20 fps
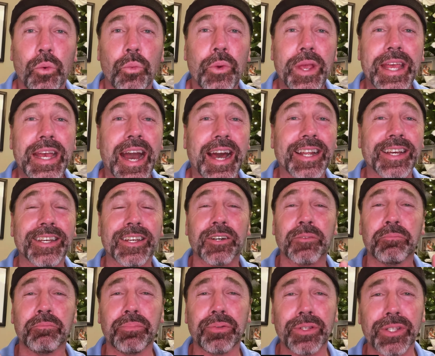We got a
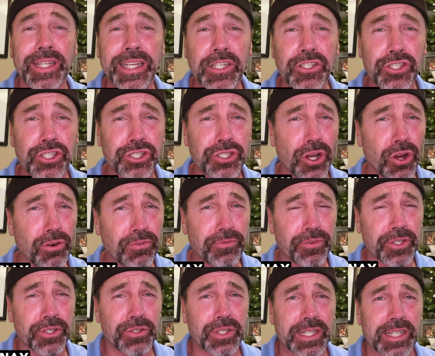complete show
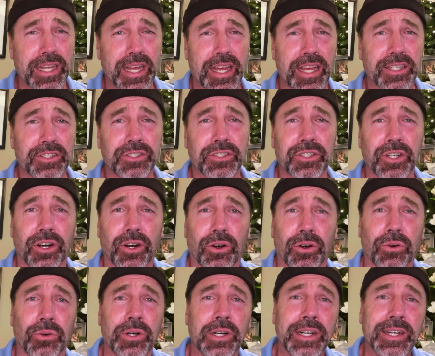for you today,
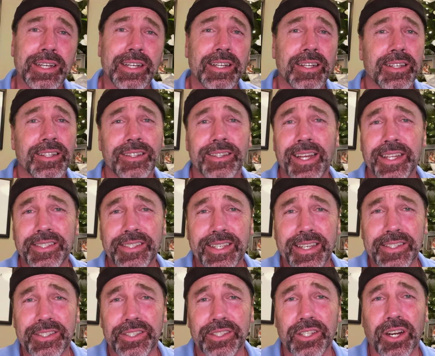so let's
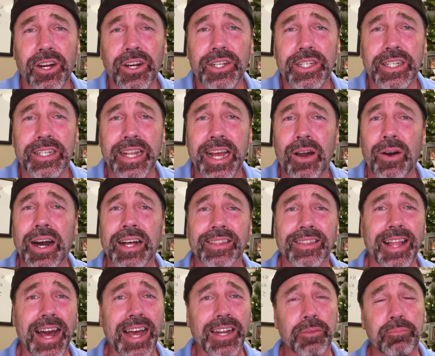get started. Now, a
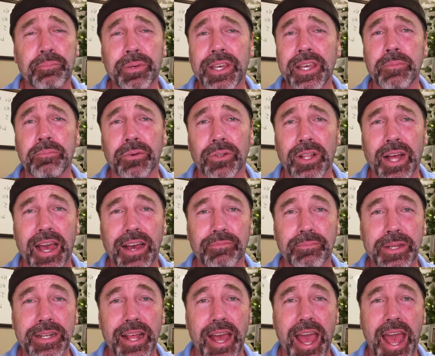lot of people
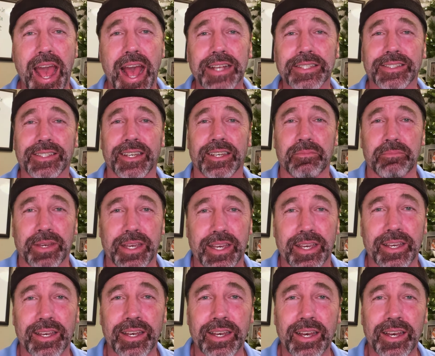have been asking
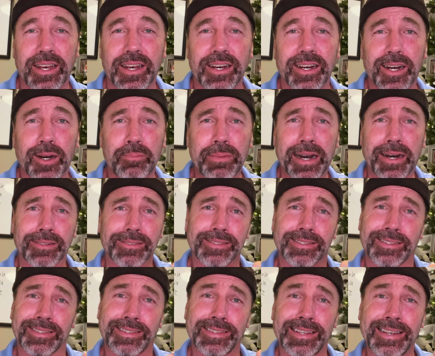me about
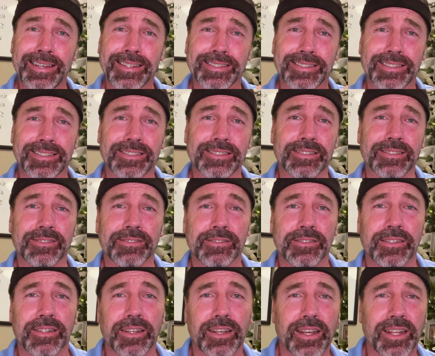this,
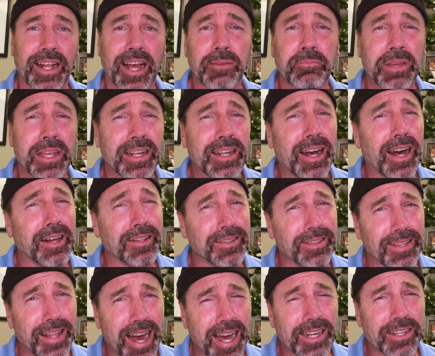and I mean a
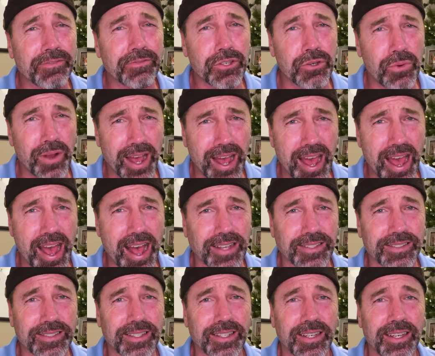lot of you
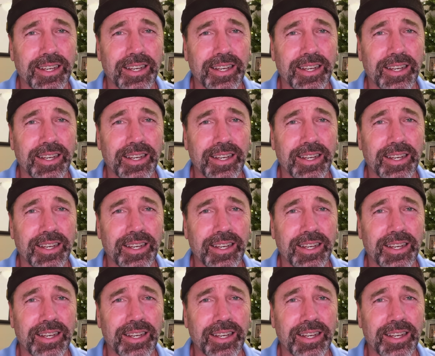ask.